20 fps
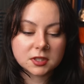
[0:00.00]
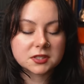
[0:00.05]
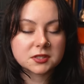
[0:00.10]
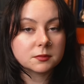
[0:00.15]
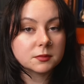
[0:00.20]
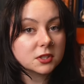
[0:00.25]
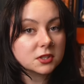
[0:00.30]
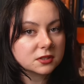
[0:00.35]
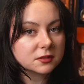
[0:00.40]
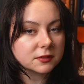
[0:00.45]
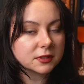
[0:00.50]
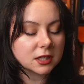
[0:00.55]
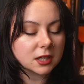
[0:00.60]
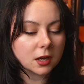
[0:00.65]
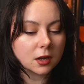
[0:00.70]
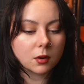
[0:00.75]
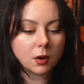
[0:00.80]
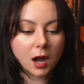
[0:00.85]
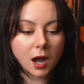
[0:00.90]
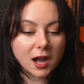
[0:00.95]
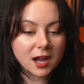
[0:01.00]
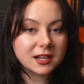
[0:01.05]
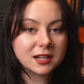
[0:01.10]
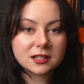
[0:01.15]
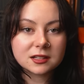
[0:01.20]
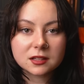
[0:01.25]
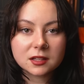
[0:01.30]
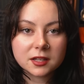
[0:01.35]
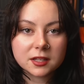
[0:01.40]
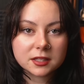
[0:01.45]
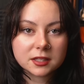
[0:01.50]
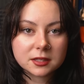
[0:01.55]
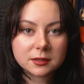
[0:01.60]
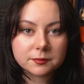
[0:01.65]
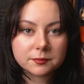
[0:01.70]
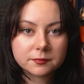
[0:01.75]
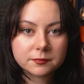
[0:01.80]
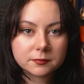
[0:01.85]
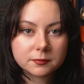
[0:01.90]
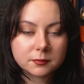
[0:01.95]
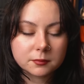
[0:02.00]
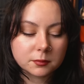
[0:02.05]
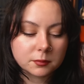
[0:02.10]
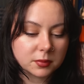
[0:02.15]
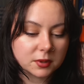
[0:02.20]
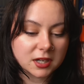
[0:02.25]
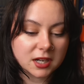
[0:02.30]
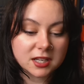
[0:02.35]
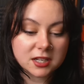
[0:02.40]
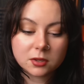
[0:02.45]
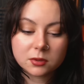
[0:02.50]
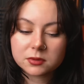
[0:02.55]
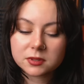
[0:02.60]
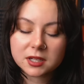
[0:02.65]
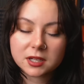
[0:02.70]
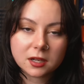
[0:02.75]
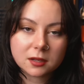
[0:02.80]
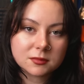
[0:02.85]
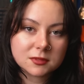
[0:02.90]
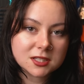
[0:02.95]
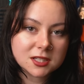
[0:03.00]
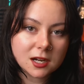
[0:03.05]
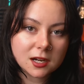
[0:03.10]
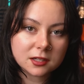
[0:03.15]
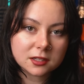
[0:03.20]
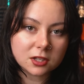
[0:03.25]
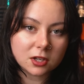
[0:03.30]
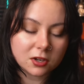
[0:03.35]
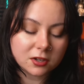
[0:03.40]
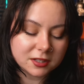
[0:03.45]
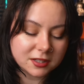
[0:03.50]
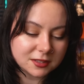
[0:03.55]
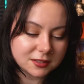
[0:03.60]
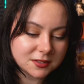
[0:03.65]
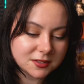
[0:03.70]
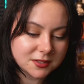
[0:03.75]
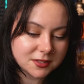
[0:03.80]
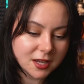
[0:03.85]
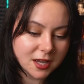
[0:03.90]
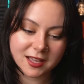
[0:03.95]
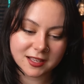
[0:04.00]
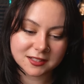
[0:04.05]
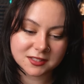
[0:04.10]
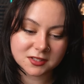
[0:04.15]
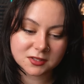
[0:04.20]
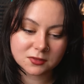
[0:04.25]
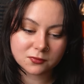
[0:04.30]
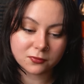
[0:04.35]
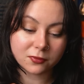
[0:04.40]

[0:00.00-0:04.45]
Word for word: it's a music video. I didn't like it, but I don't think I'm the target audience. It's